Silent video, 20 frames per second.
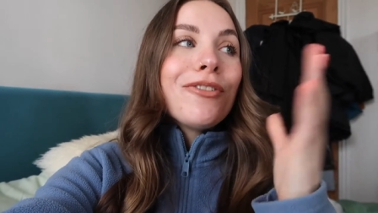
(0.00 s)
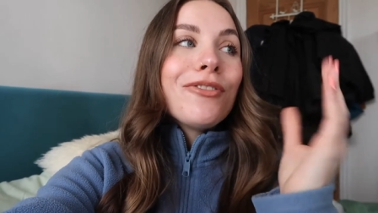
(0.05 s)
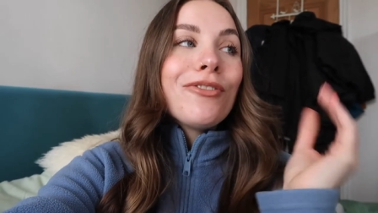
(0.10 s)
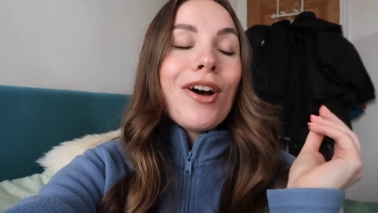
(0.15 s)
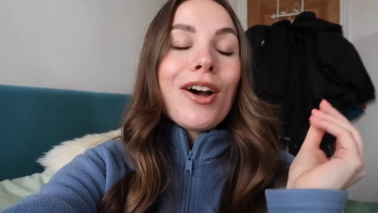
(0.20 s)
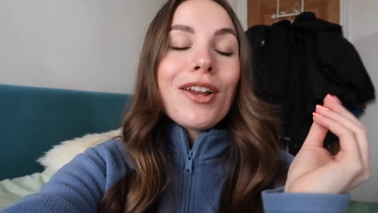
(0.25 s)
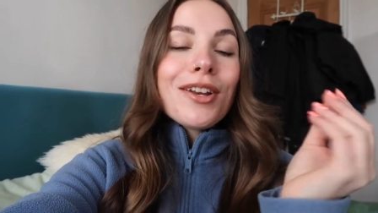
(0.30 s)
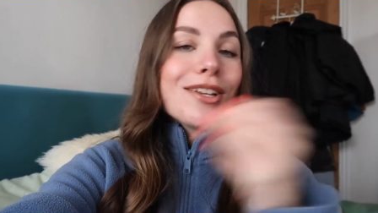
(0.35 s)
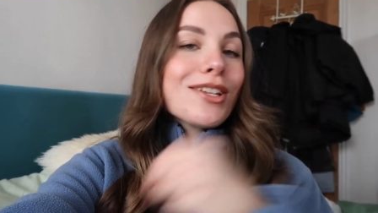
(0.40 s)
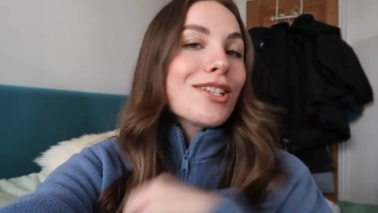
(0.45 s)

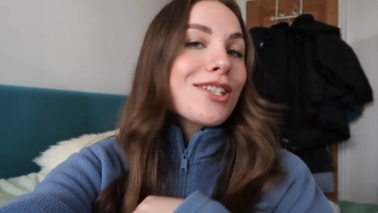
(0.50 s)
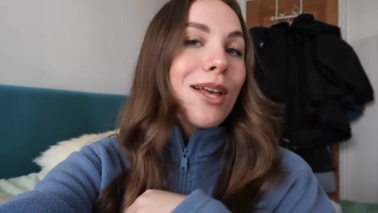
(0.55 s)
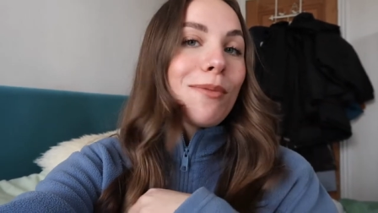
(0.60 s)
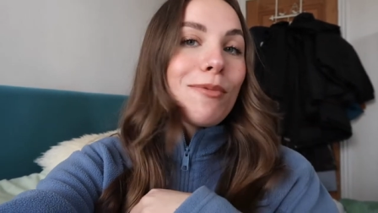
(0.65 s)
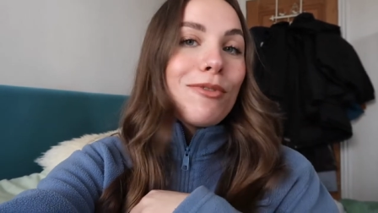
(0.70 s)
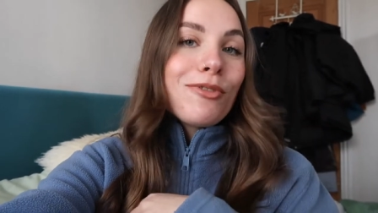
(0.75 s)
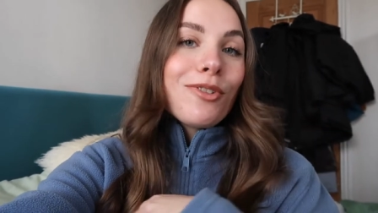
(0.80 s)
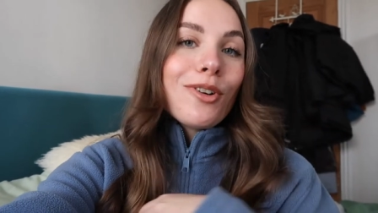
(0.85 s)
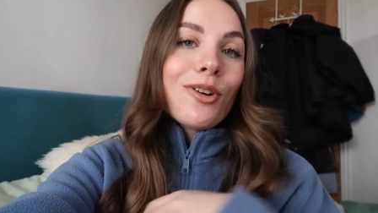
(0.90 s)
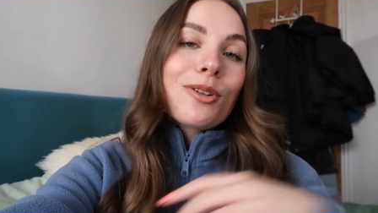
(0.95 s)
fun
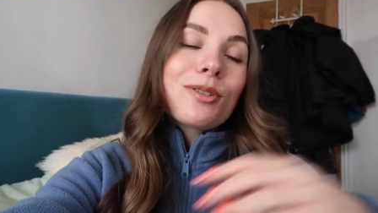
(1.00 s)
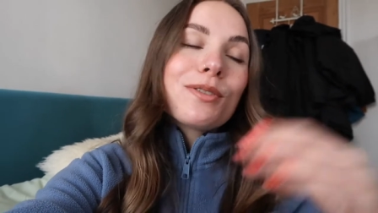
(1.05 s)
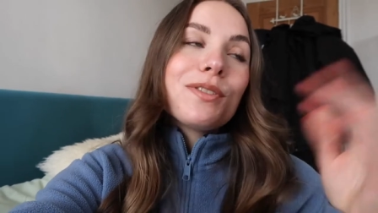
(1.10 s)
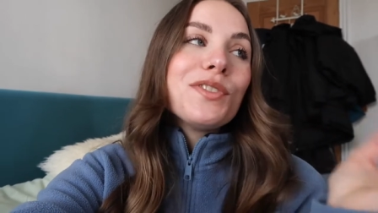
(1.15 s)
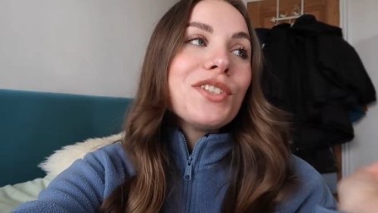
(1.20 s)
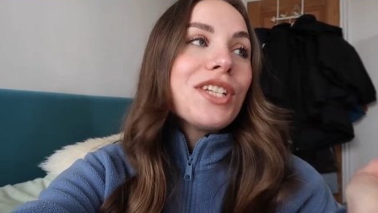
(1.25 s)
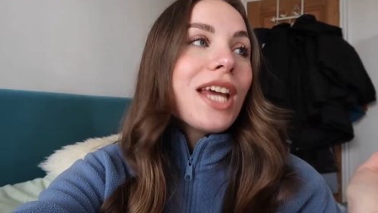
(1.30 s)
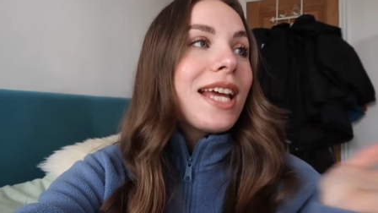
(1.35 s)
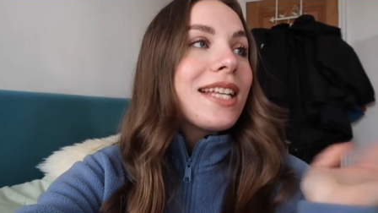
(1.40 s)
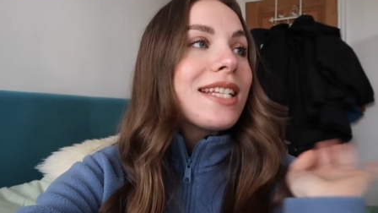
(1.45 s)
summer vlogs
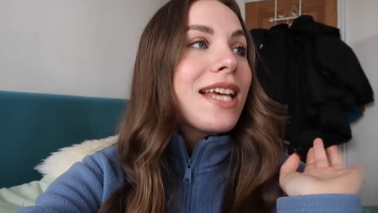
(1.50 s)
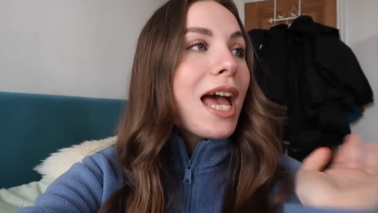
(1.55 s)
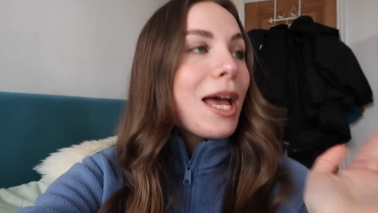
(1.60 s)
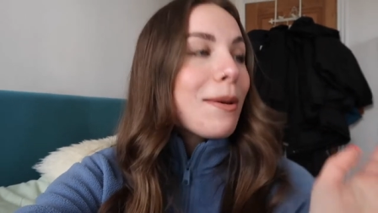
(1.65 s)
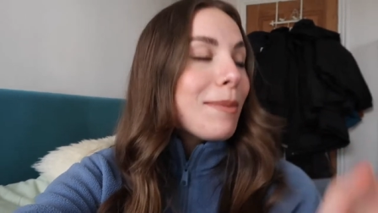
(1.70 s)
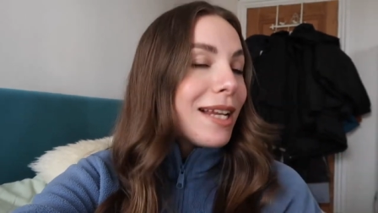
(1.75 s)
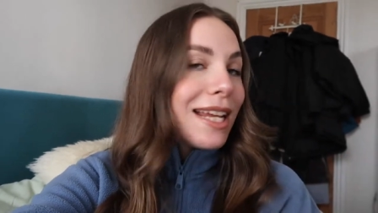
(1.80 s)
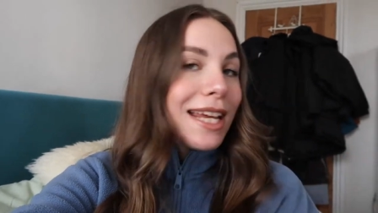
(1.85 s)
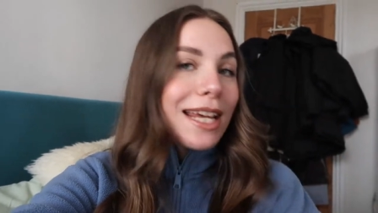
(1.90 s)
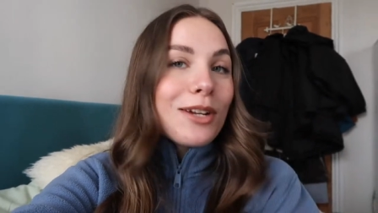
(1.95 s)
with Jed,
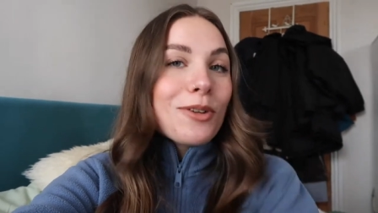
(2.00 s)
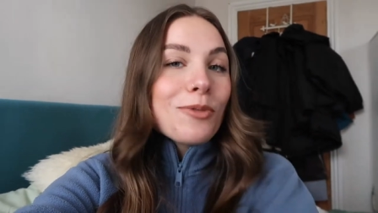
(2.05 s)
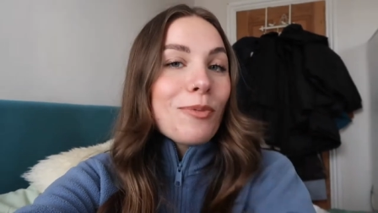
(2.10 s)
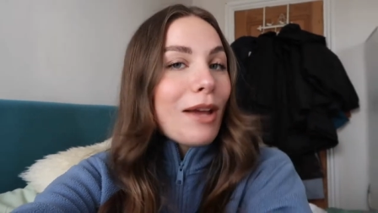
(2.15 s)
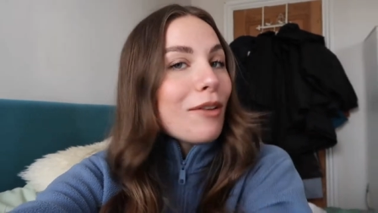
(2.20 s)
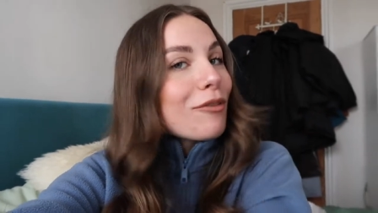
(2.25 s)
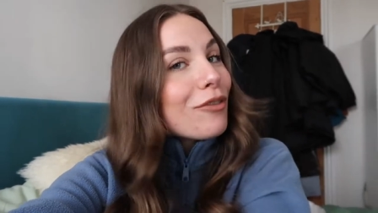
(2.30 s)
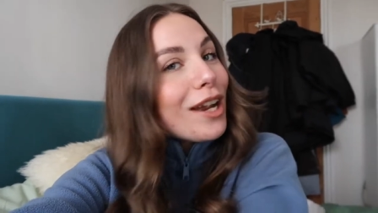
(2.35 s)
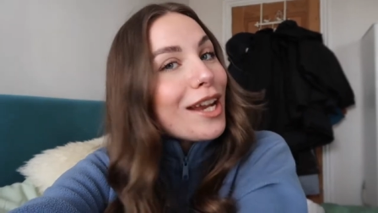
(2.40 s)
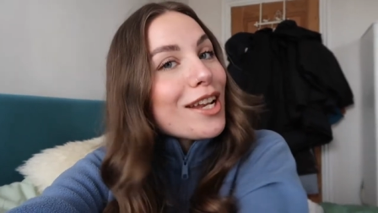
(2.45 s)
Emily and all
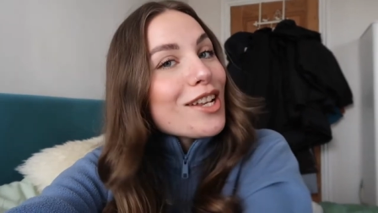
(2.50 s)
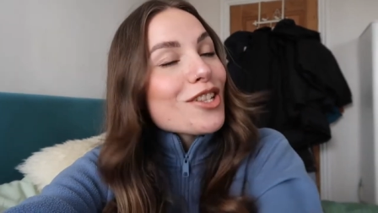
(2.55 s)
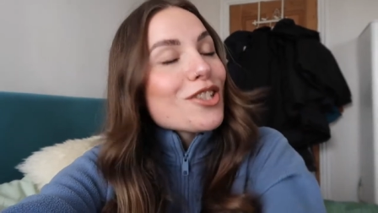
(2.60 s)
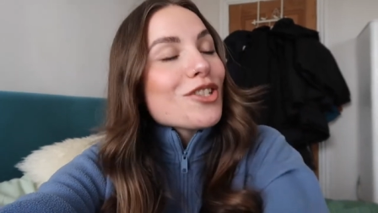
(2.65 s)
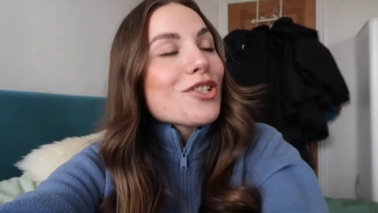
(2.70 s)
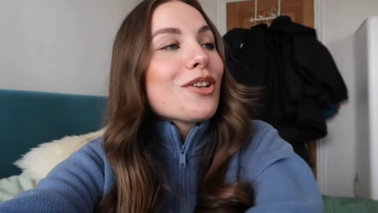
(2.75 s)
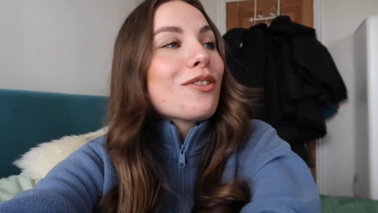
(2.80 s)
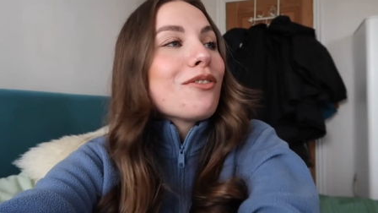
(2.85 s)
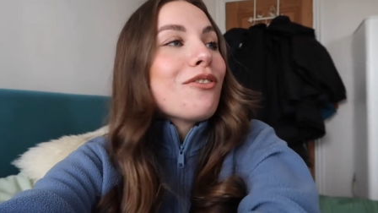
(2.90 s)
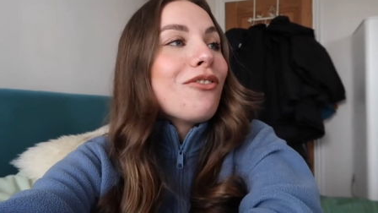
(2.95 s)
my
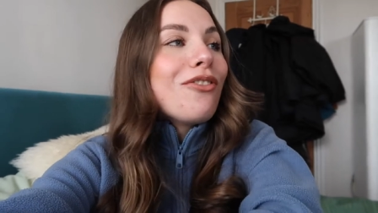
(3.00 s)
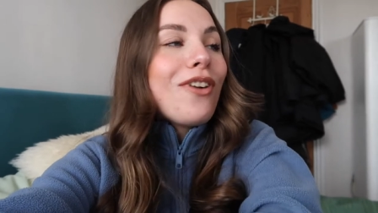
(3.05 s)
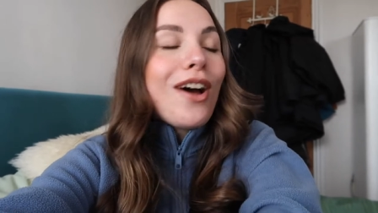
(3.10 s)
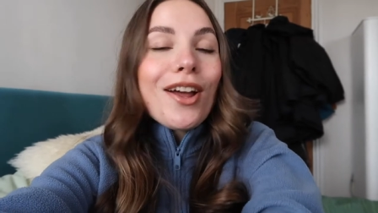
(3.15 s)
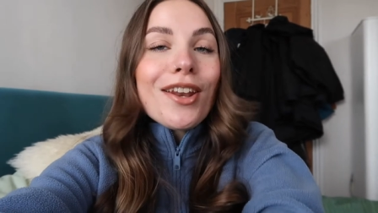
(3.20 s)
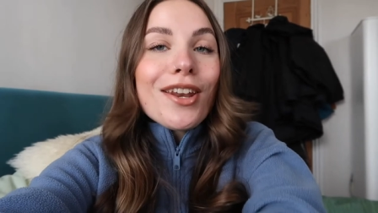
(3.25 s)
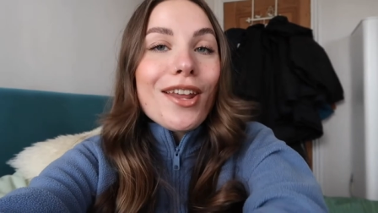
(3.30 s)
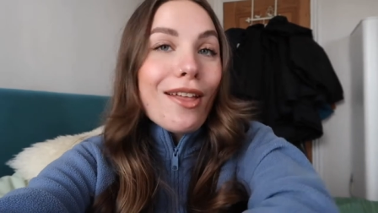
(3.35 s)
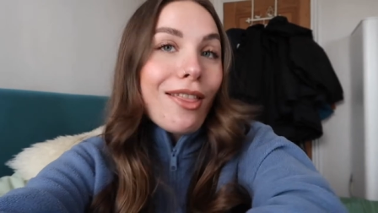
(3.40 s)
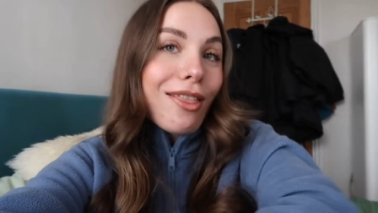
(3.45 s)
friends doing
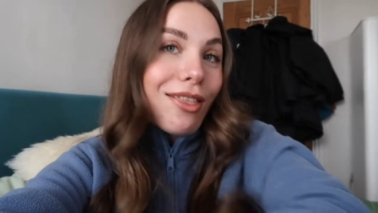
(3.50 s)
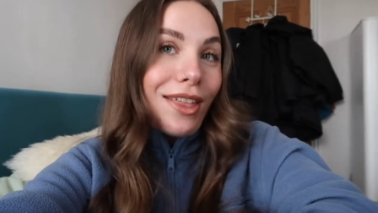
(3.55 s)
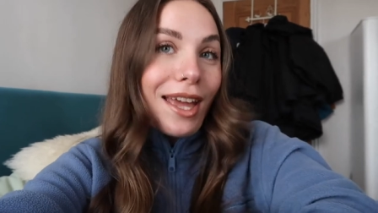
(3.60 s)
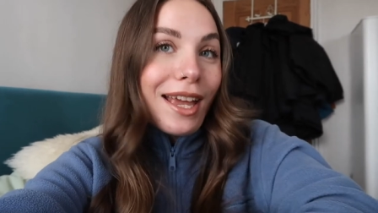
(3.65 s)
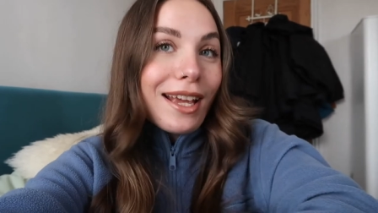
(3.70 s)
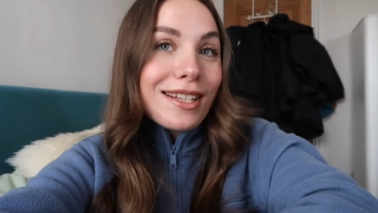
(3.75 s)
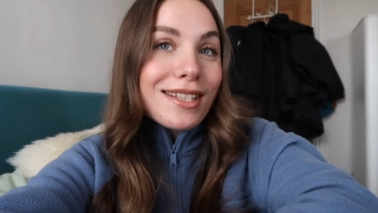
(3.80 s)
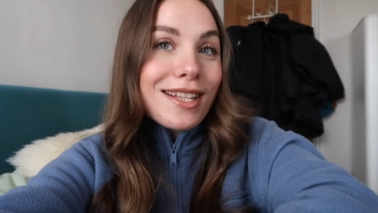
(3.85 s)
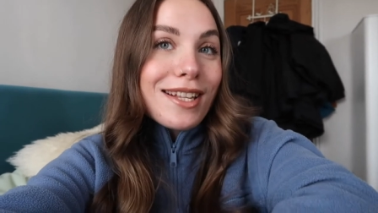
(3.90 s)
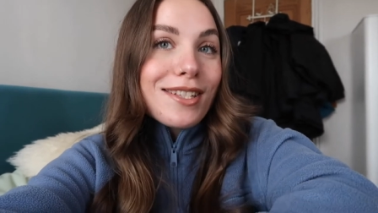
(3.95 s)
fun
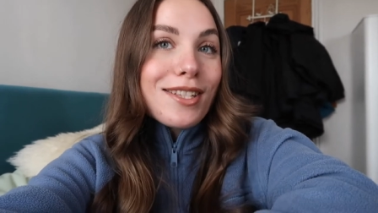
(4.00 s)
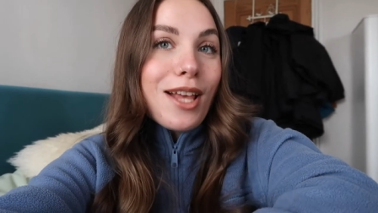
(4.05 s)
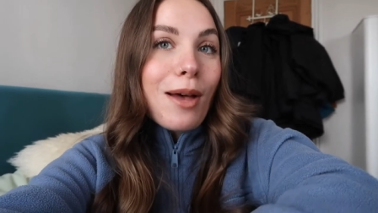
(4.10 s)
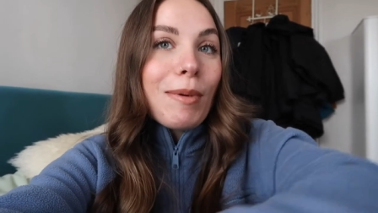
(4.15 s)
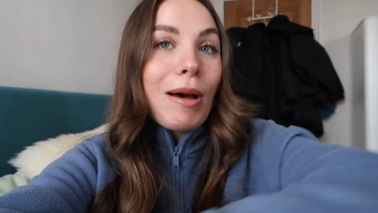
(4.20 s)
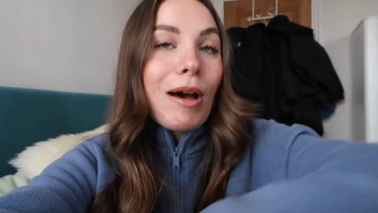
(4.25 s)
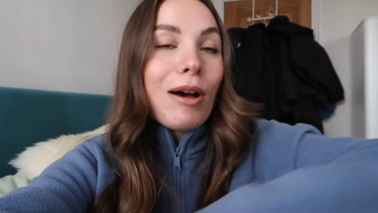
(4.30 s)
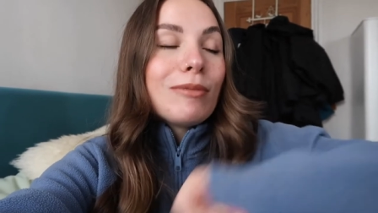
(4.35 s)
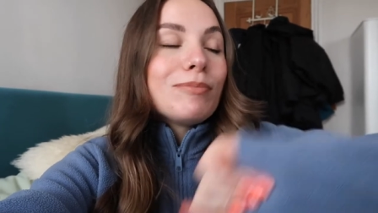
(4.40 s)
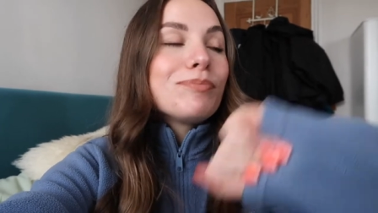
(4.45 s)
things in
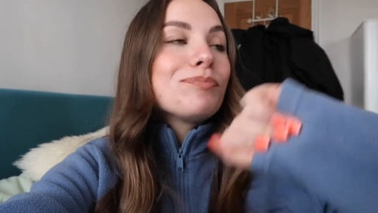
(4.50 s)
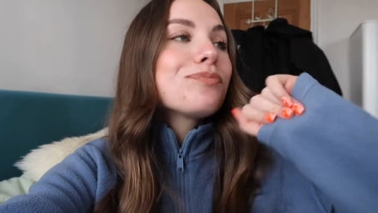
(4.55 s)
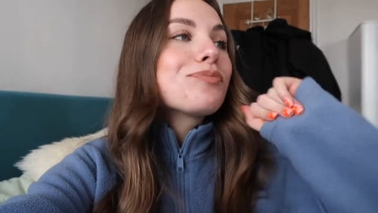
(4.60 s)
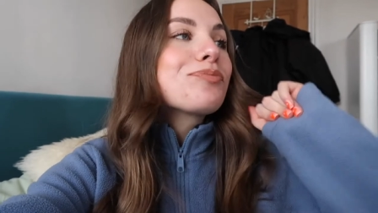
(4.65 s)
summer.